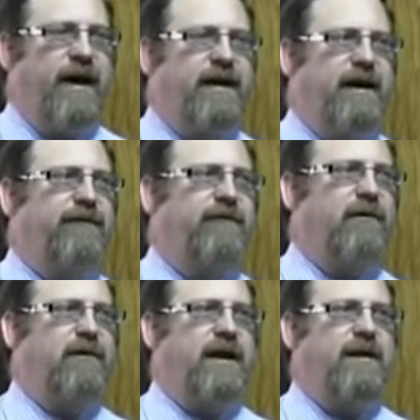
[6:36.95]
and if
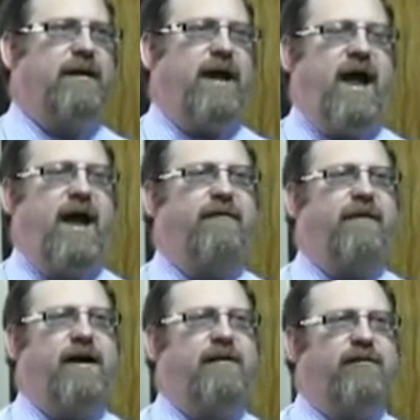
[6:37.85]
you then have
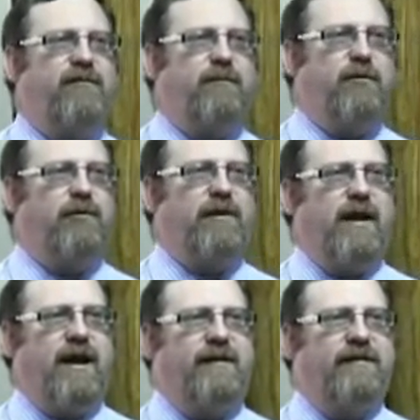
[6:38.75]
a dispute
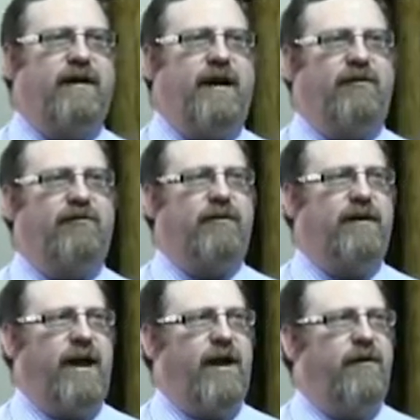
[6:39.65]
later as to
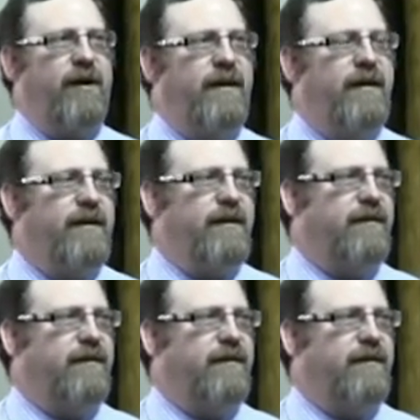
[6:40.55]
the error,